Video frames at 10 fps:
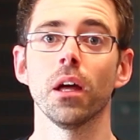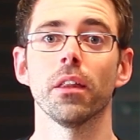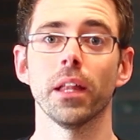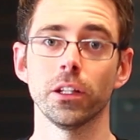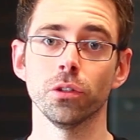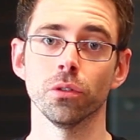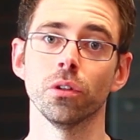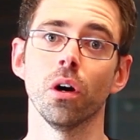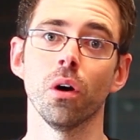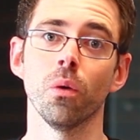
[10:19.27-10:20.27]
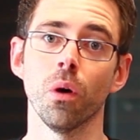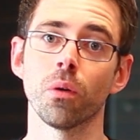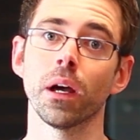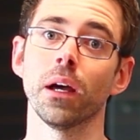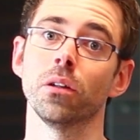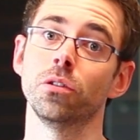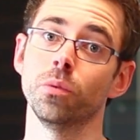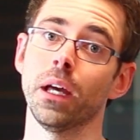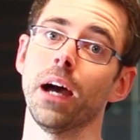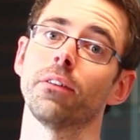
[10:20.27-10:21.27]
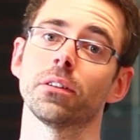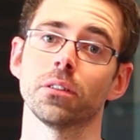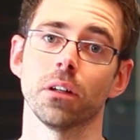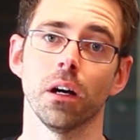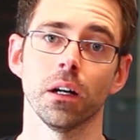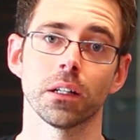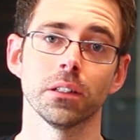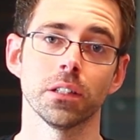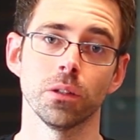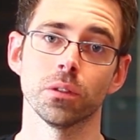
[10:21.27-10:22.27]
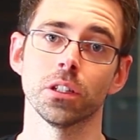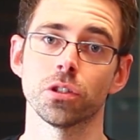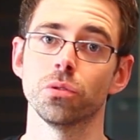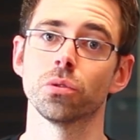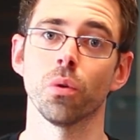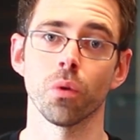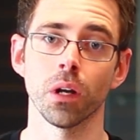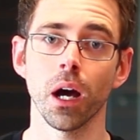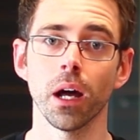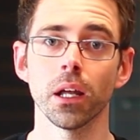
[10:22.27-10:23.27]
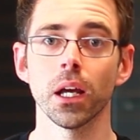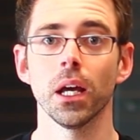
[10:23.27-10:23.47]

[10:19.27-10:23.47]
Then you'll know, okay, do we have continuous issues or not?